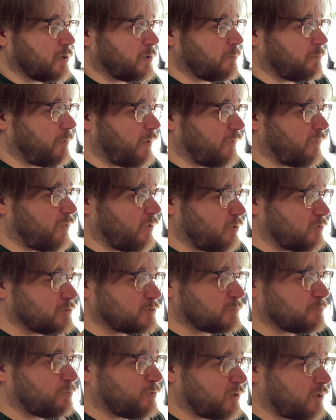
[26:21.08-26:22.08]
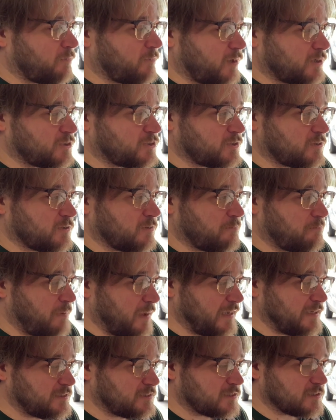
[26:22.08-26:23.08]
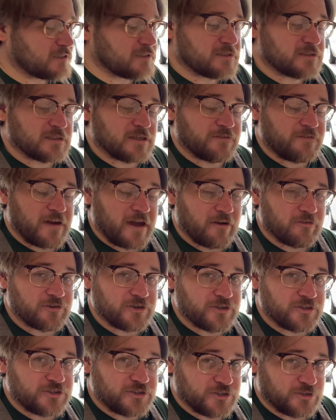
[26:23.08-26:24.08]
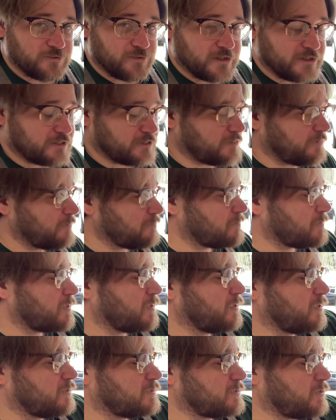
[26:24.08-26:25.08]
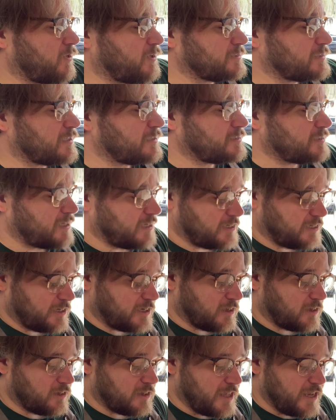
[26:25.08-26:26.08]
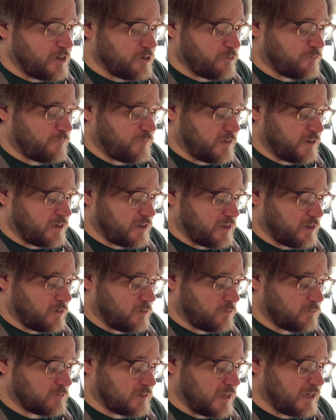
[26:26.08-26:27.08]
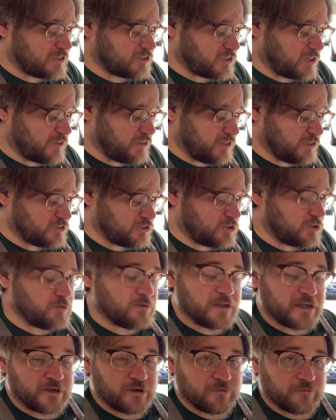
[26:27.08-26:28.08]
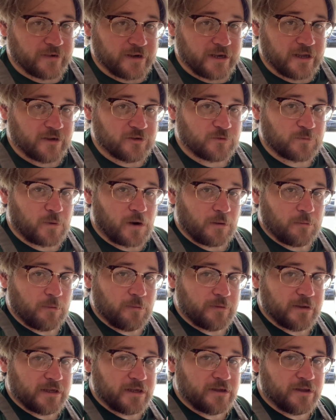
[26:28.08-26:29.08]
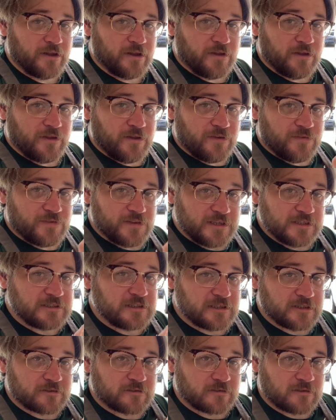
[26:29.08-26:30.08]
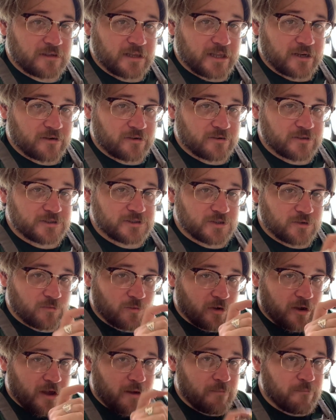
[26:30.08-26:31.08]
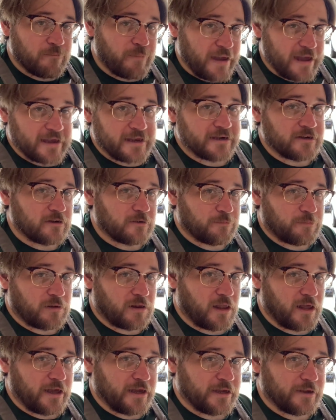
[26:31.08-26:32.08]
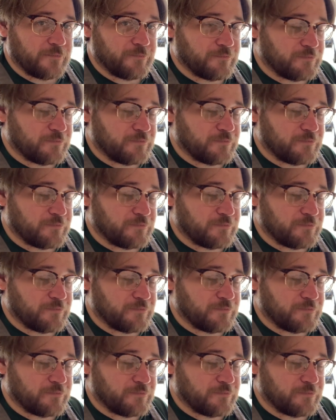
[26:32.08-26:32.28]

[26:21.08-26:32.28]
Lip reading: But those are pretty much the basics of how to do it. So as I said in a later video, and actually I think 2 later videos probably, these little letters will come back into play.